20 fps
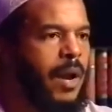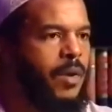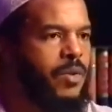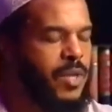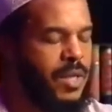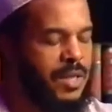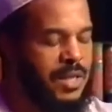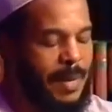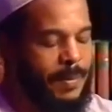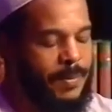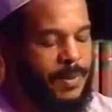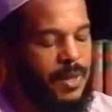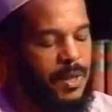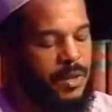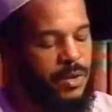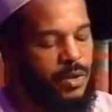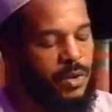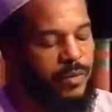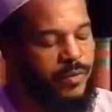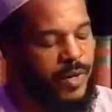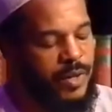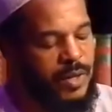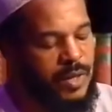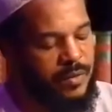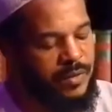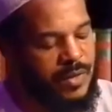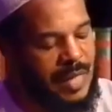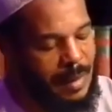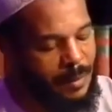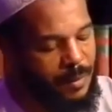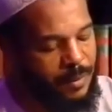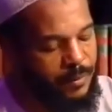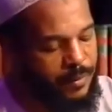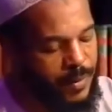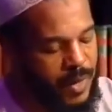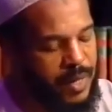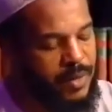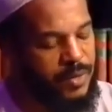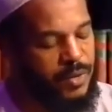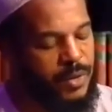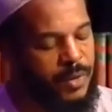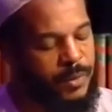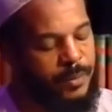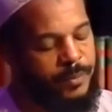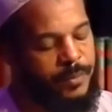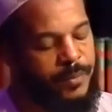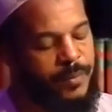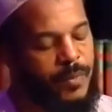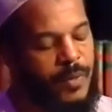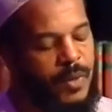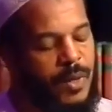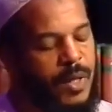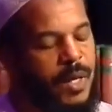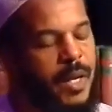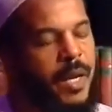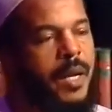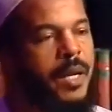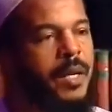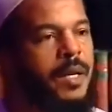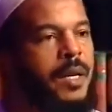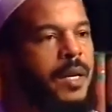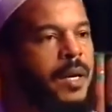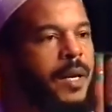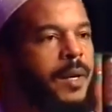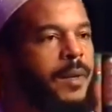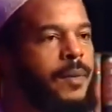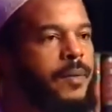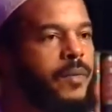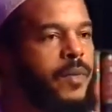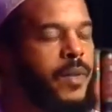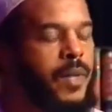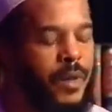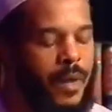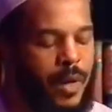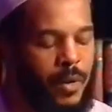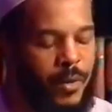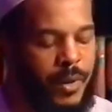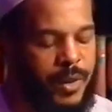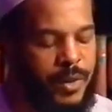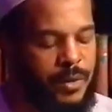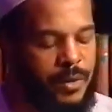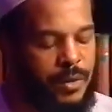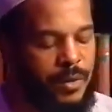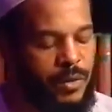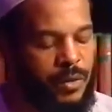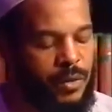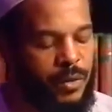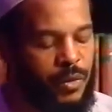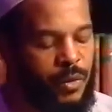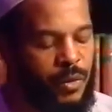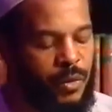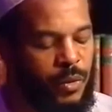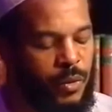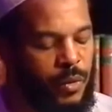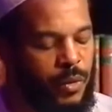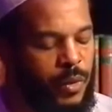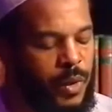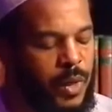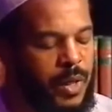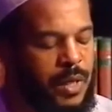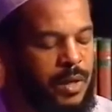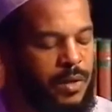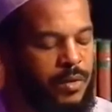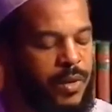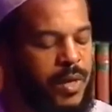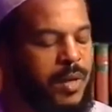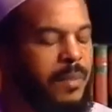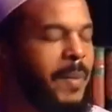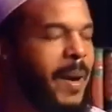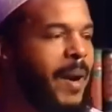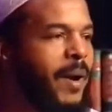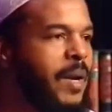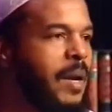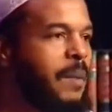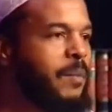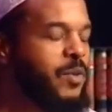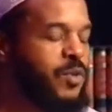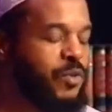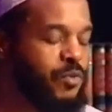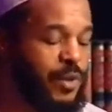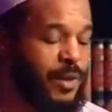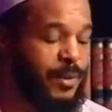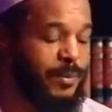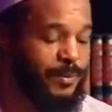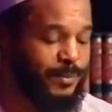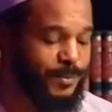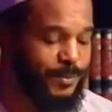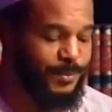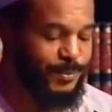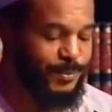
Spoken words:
I was accepted in University of Simon Fraser, and there I went to do a degree in biochemistry.